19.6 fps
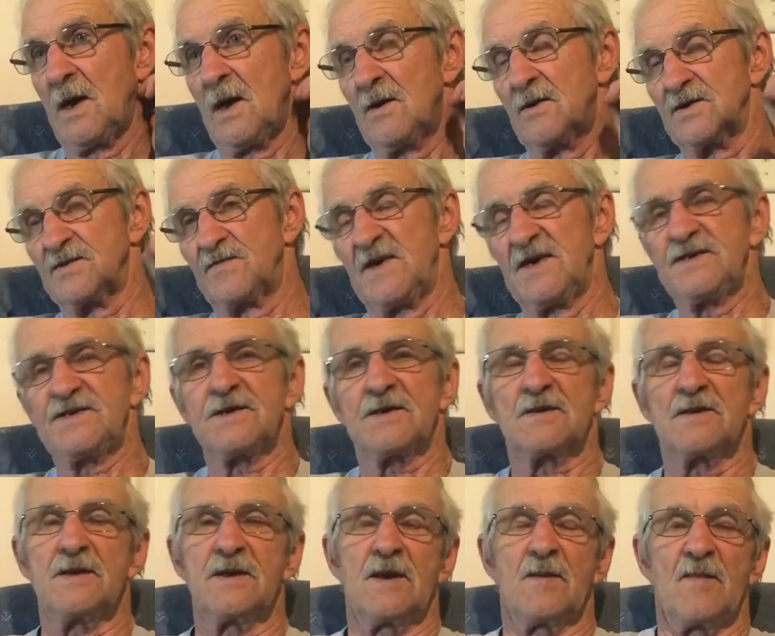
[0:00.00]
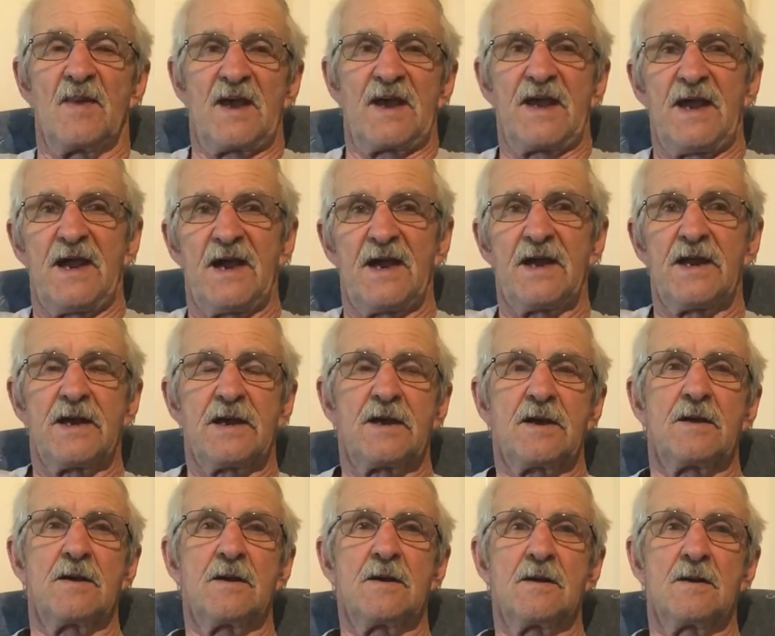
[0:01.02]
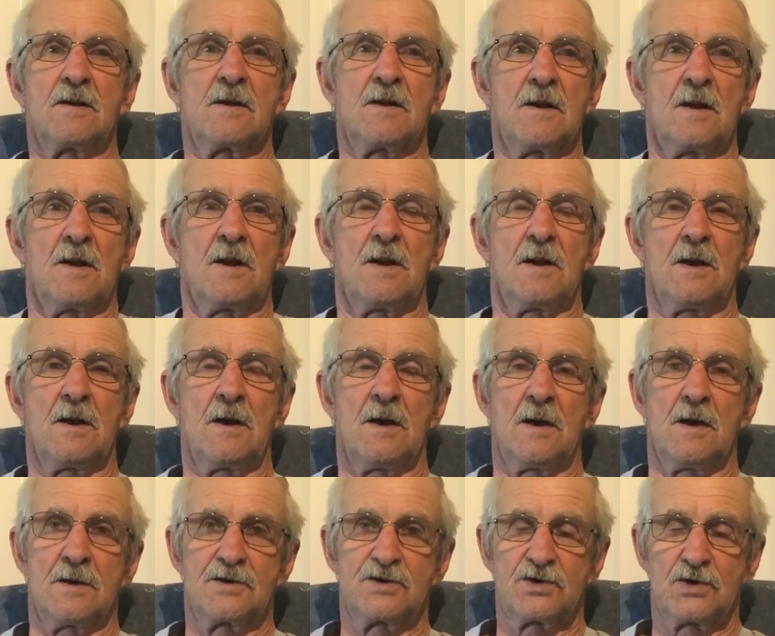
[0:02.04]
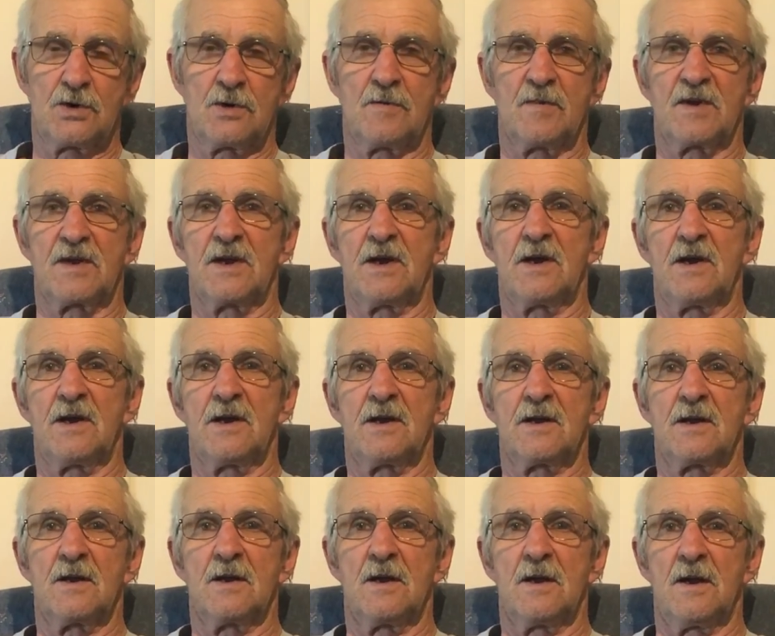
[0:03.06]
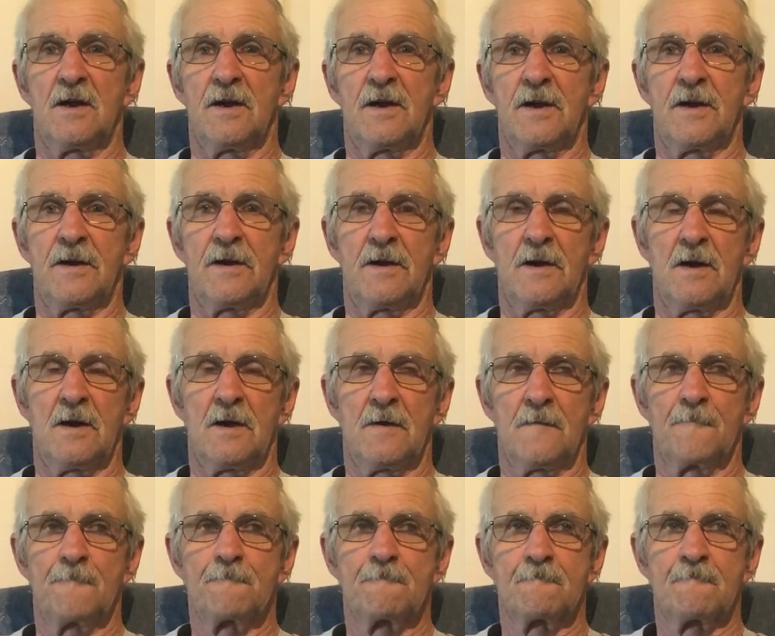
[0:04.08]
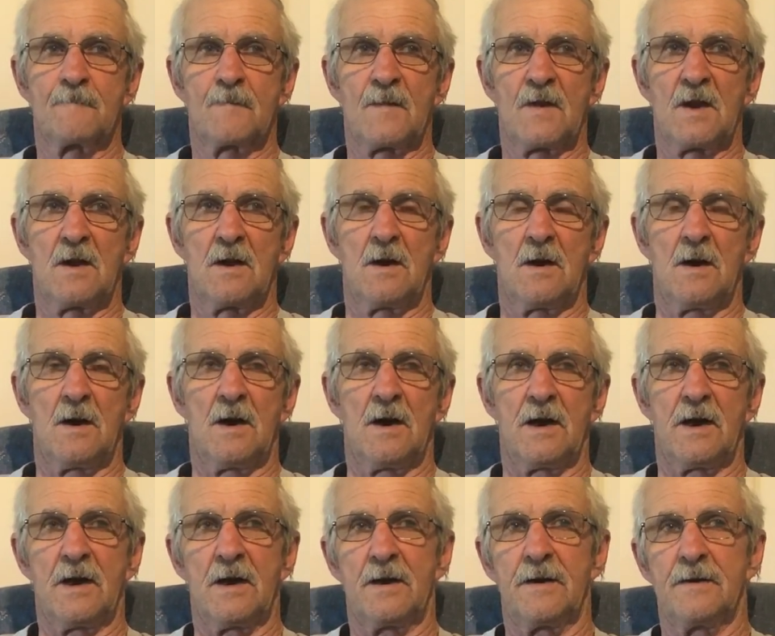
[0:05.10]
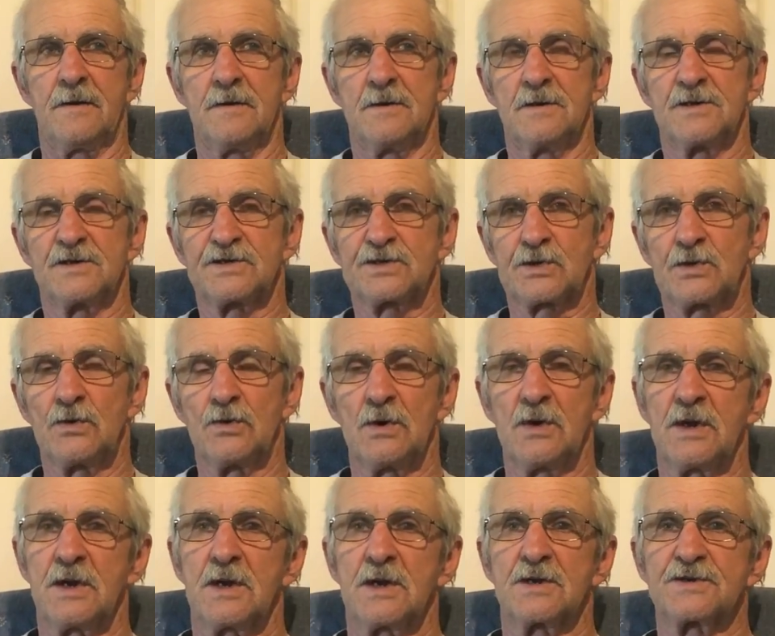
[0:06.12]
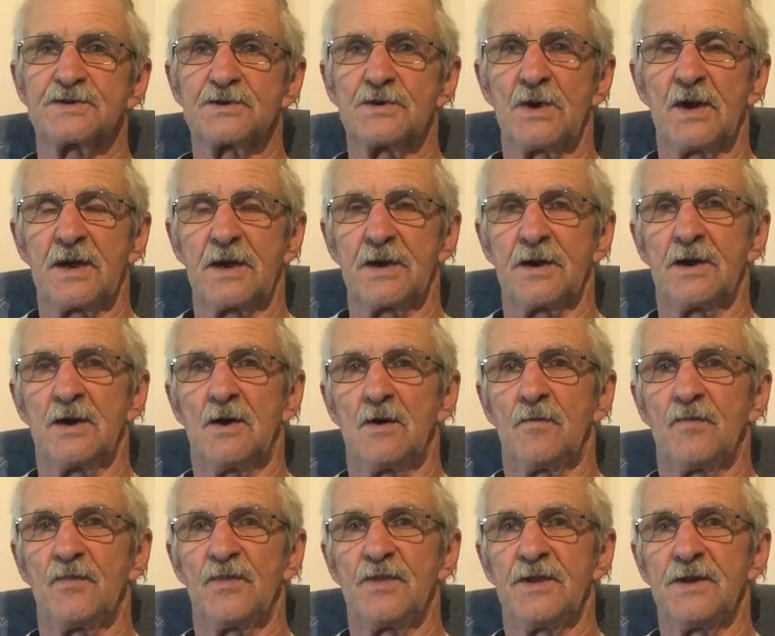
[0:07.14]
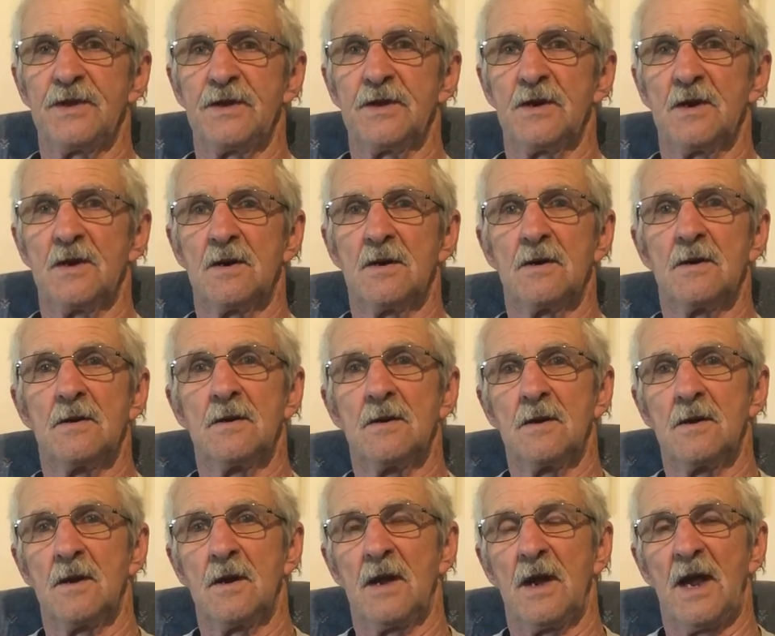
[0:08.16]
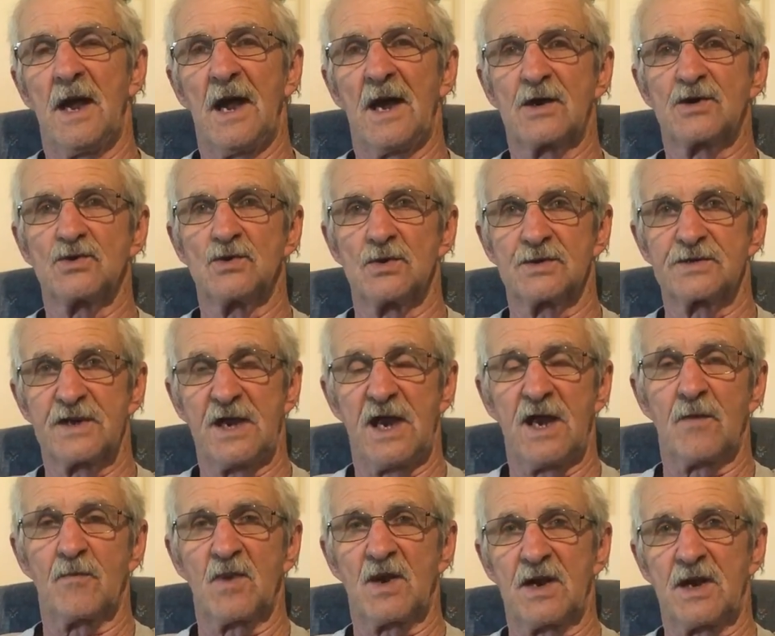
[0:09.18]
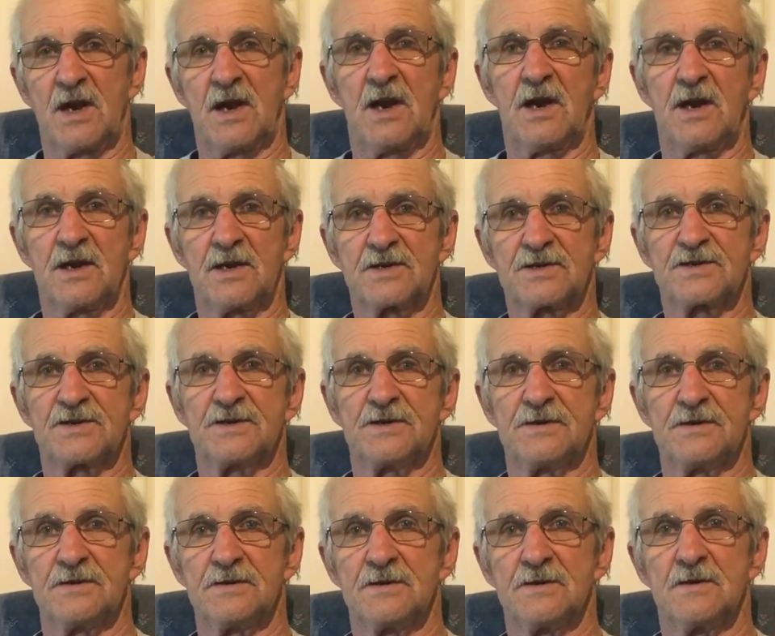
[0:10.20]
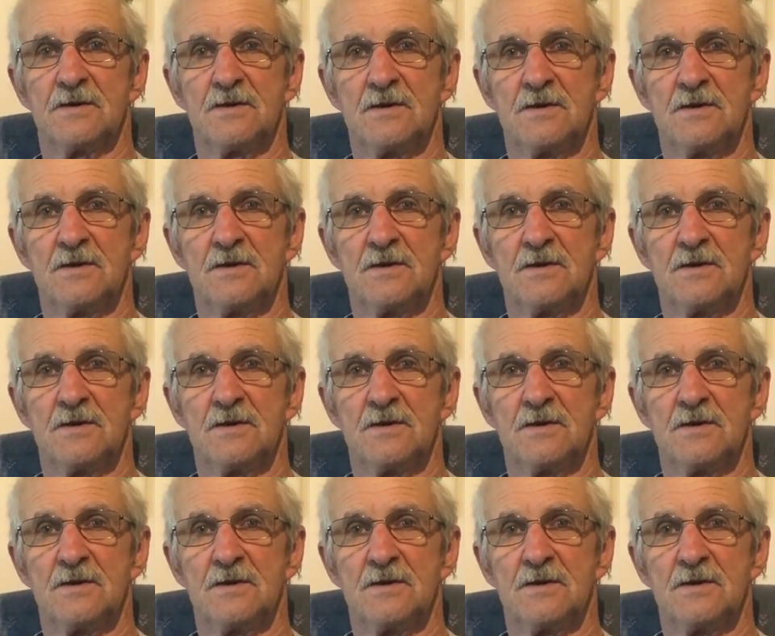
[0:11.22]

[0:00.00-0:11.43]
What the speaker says: I was basically a mechanic, turret mechanic, and then I had schooling so I could help the actual tank mechanics and